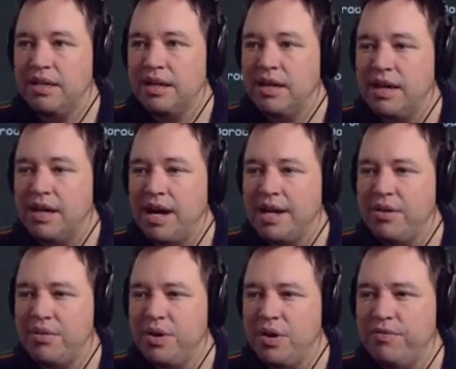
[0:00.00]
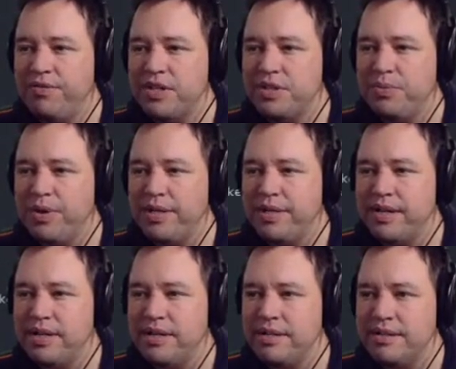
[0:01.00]
I don't know if this one
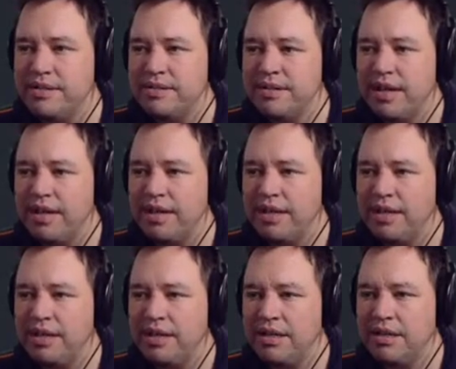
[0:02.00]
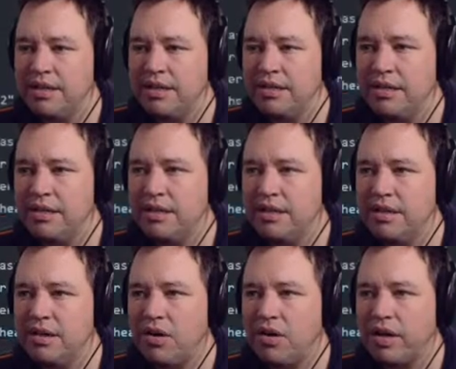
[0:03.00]
does any
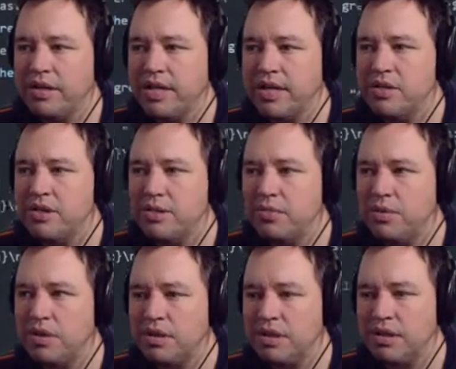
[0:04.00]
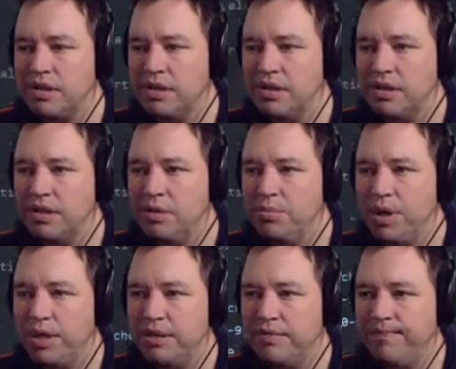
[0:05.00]
architecture work,
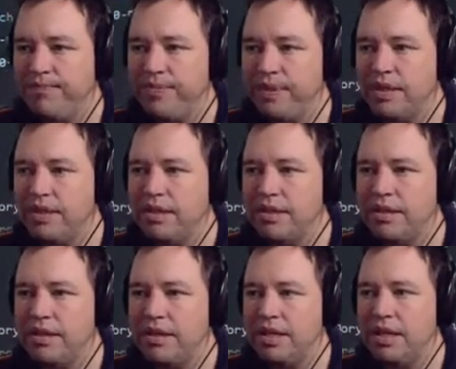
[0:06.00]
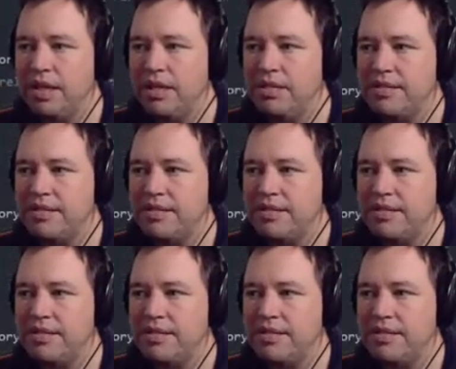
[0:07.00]
but it's